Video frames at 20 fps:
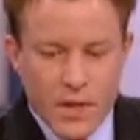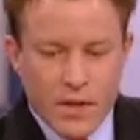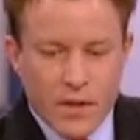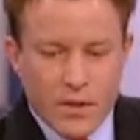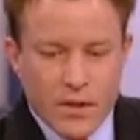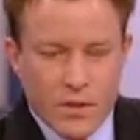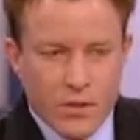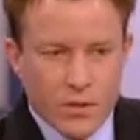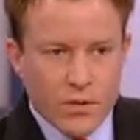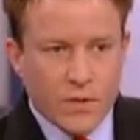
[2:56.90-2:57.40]

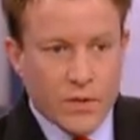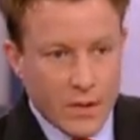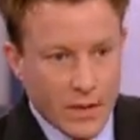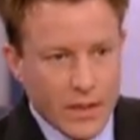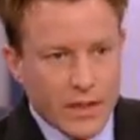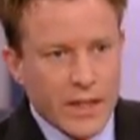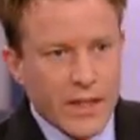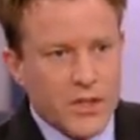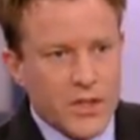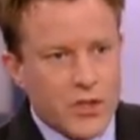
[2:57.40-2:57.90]

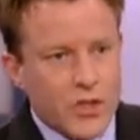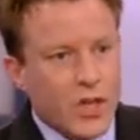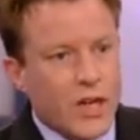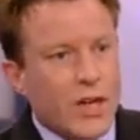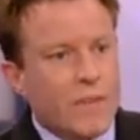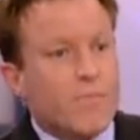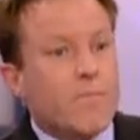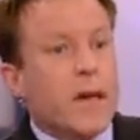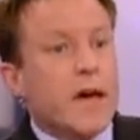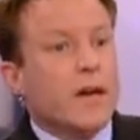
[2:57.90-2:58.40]
glaciers are going to
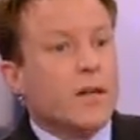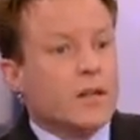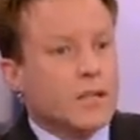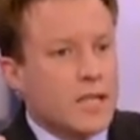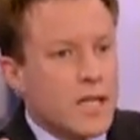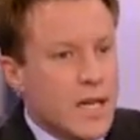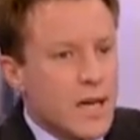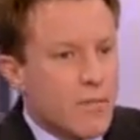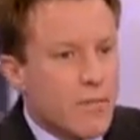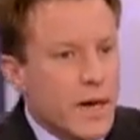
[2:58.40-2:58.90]
melt
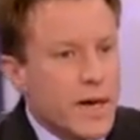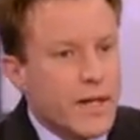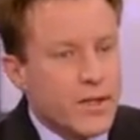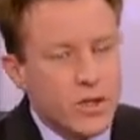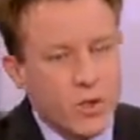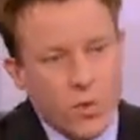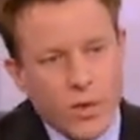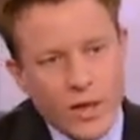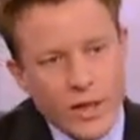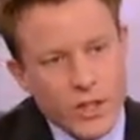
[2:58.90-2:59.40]
by
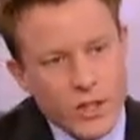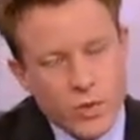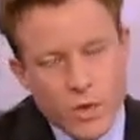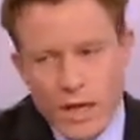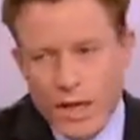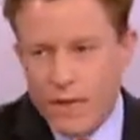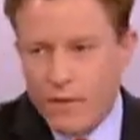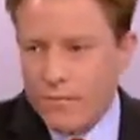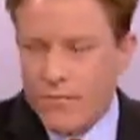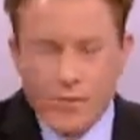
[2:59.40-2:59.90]

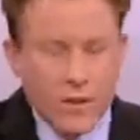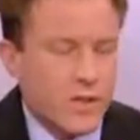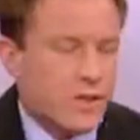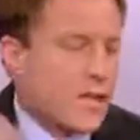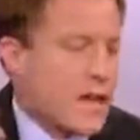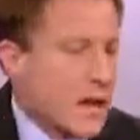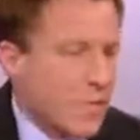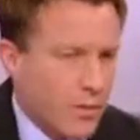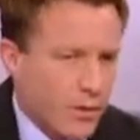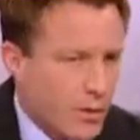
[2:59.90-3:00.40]
2020, for
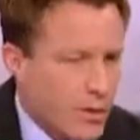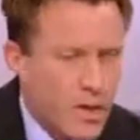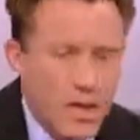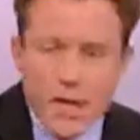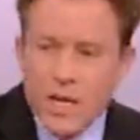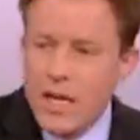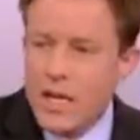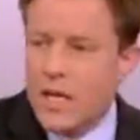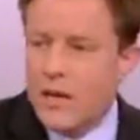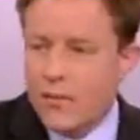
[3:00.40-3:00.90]
example.
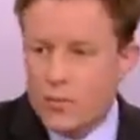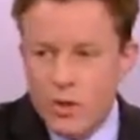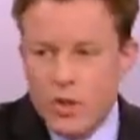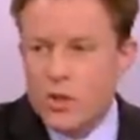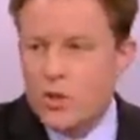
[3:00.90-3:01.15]
When